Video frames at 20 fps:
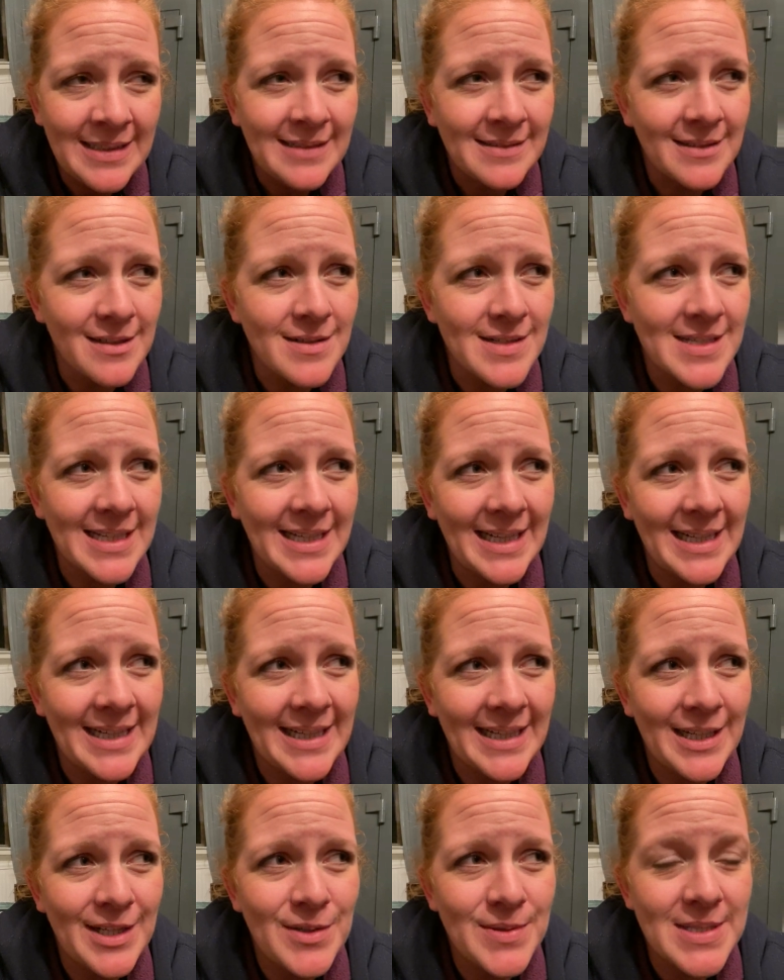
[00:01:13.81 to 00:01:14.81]
There's a
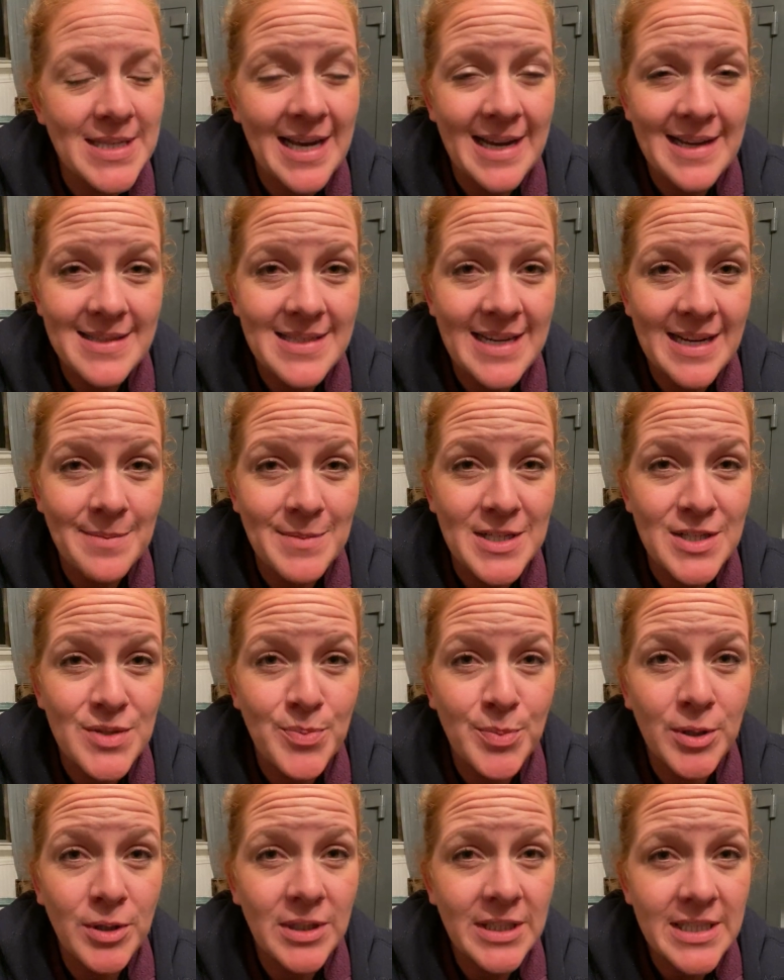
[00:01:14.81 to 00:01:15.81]
guy whose last name is
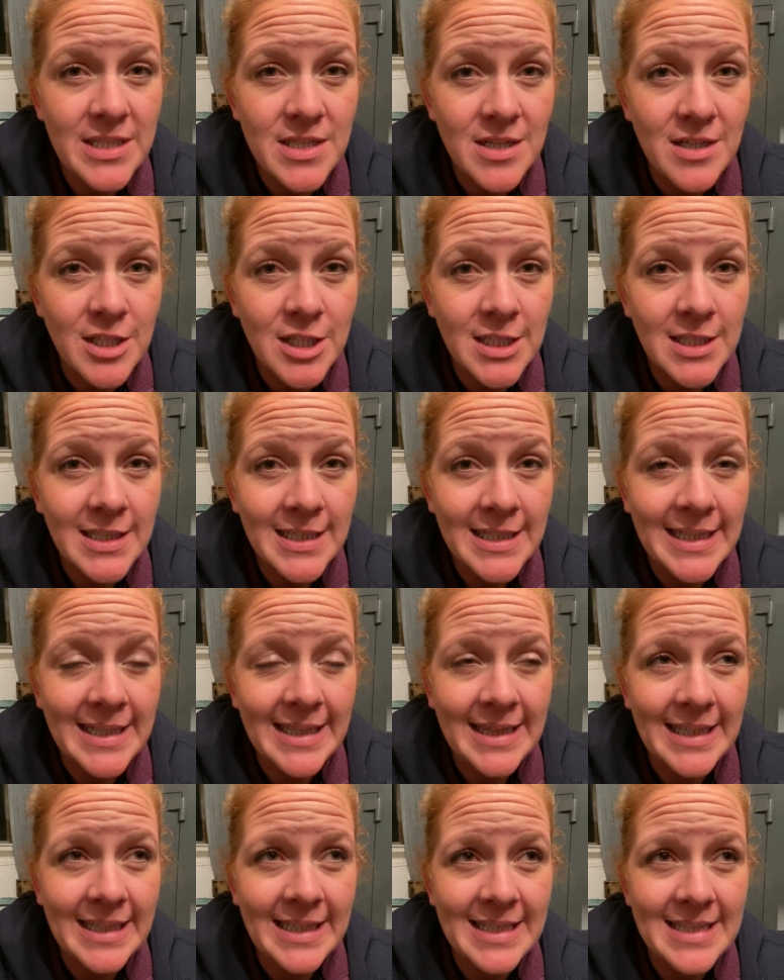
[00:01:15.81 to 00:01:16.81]
Pulitzer. I
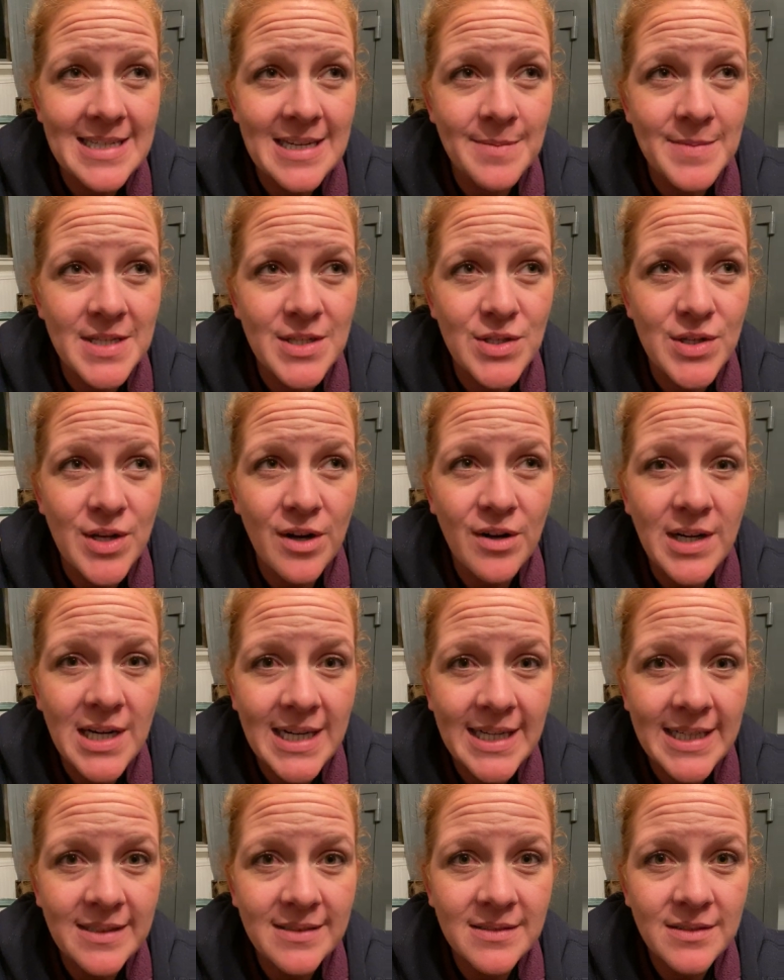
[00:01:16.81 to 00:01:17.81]
think his name is
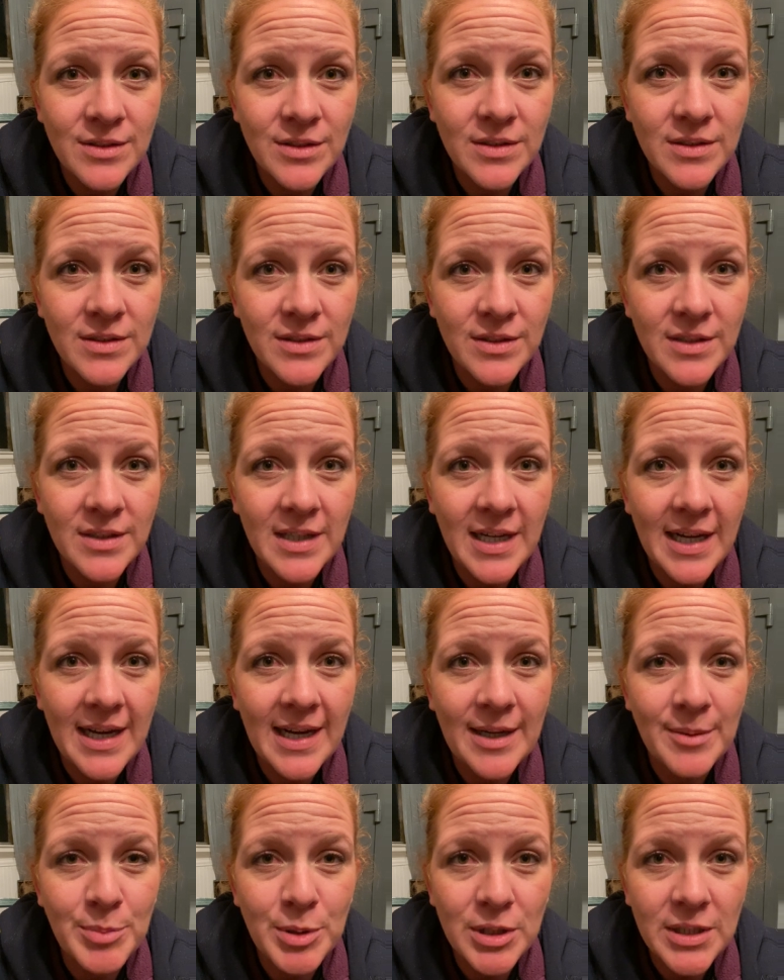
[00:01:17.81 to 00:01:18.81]
Johann
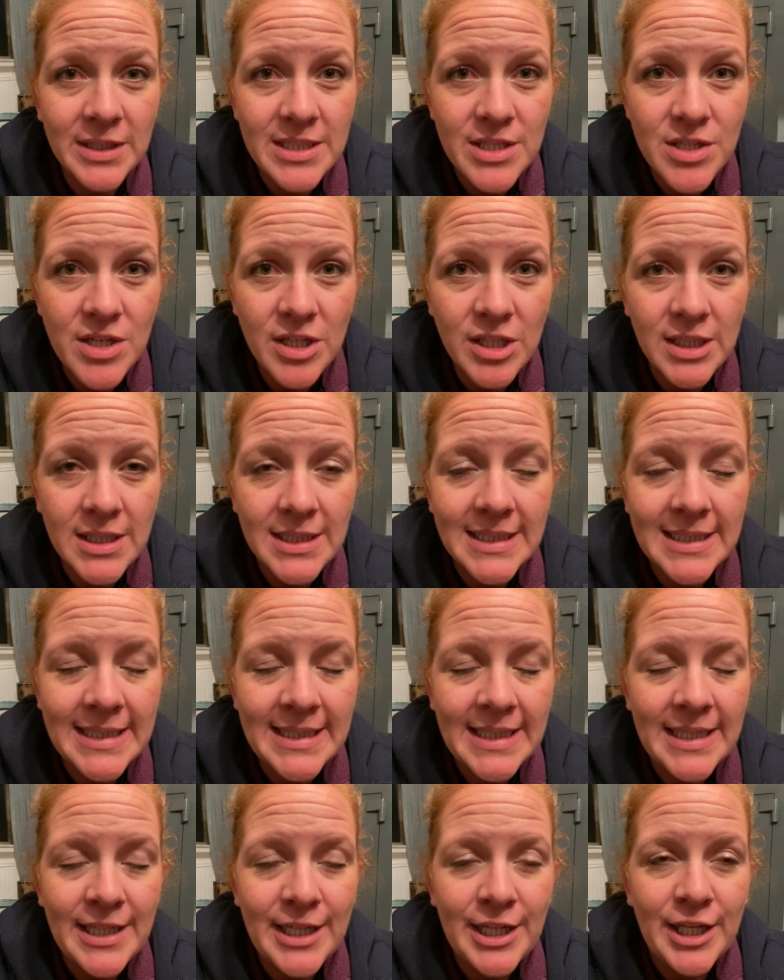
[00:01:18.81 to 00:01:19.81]
Pulitzer,
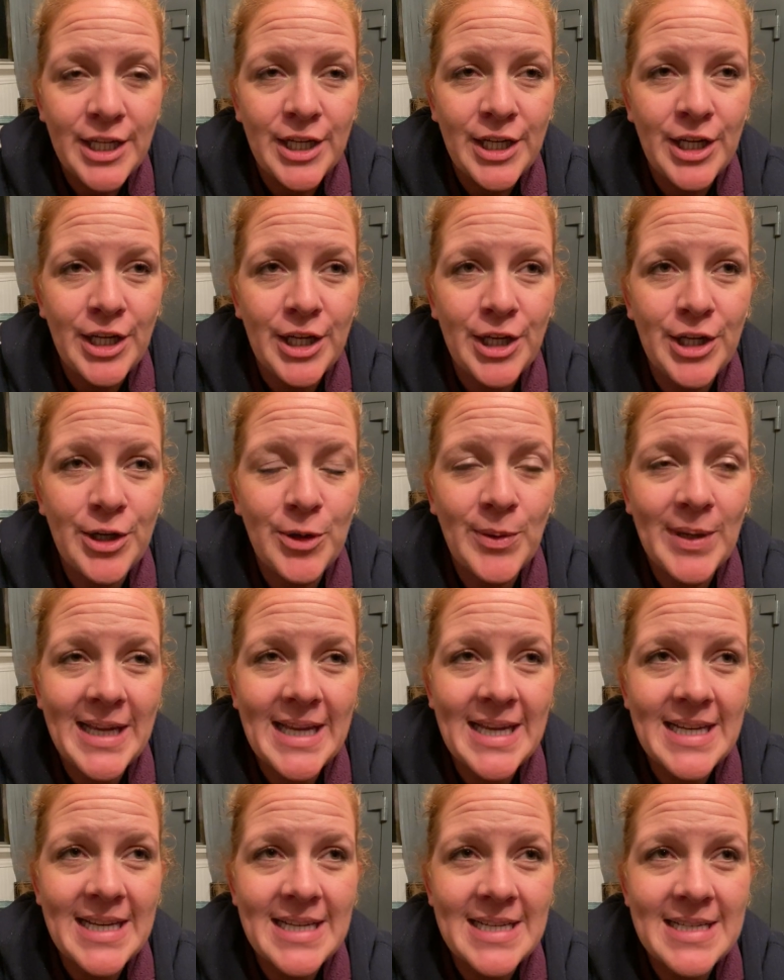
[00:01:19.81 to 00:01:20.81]
who
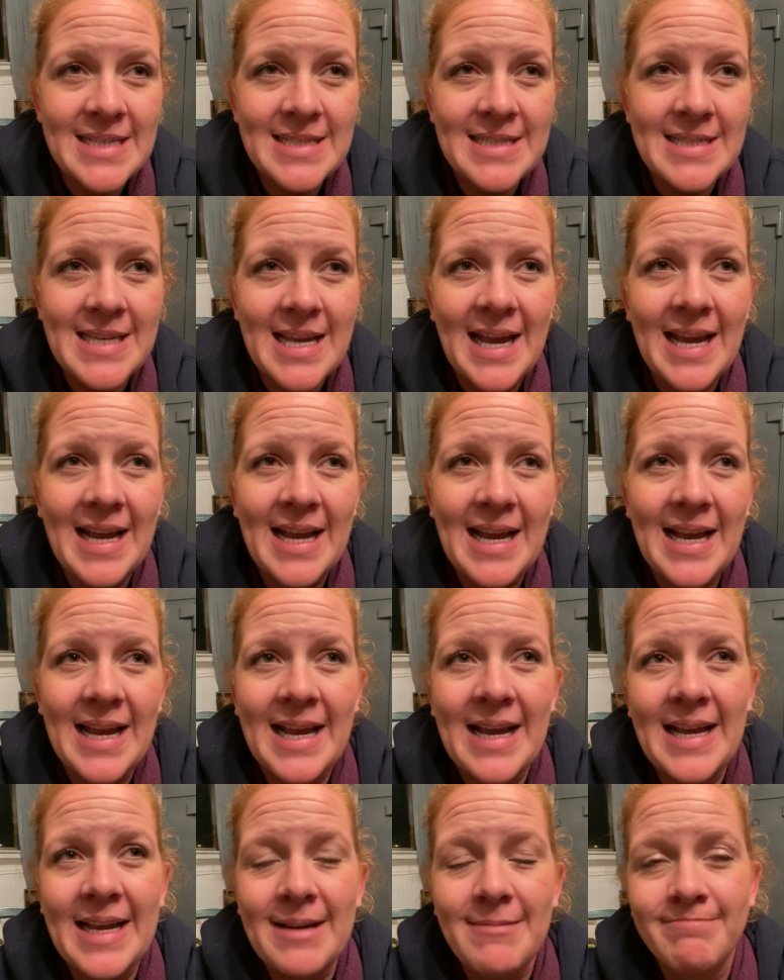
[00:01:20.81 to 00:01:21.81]
is
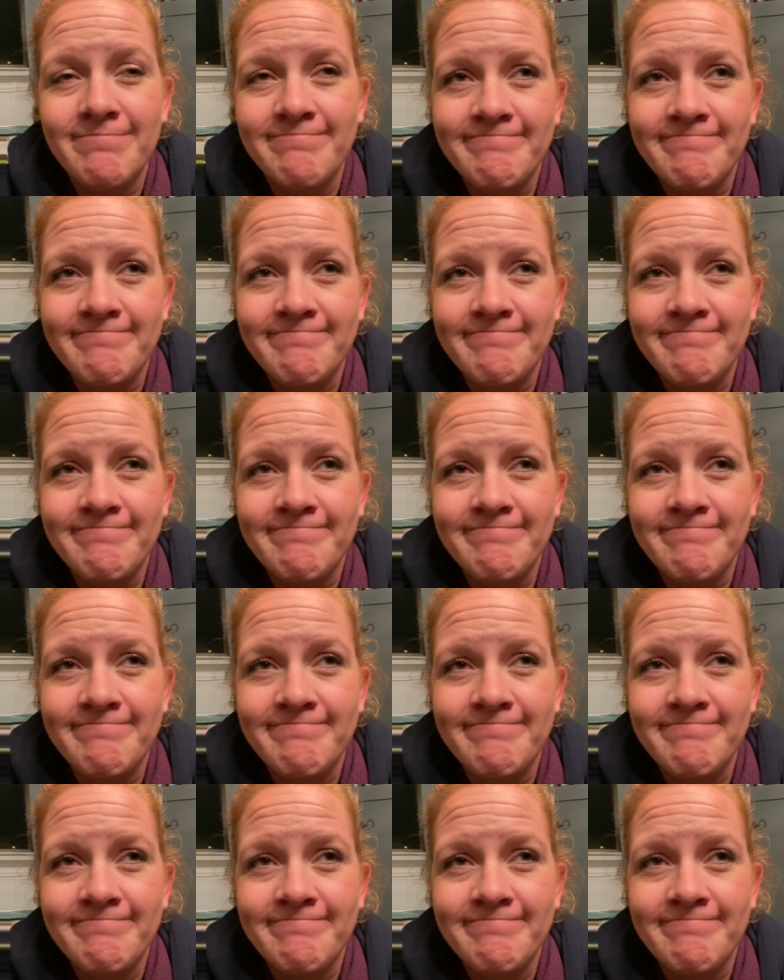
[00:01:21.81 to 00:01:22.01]
a